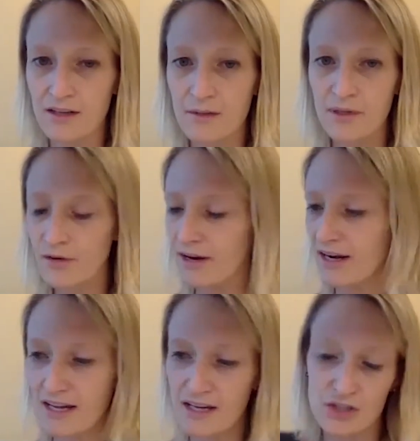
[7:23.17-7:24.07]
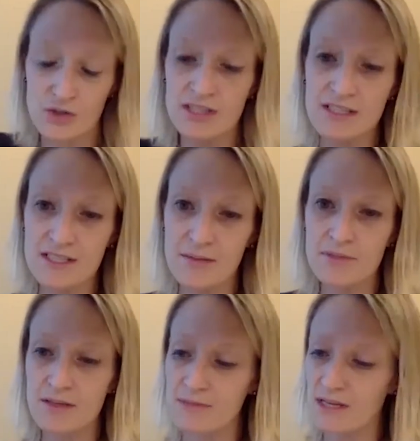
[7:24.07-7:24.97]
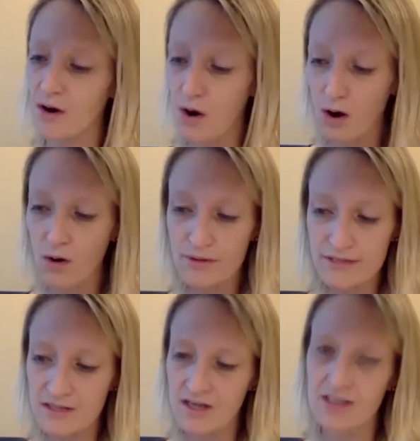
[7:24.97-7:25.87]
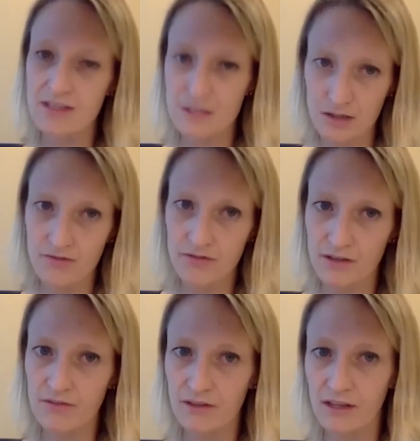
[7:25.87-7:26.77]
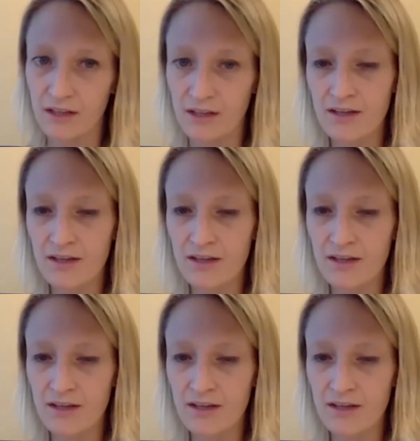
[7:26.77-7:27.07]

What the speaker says: But you're right, I treat the symptoms. I always start conservatively.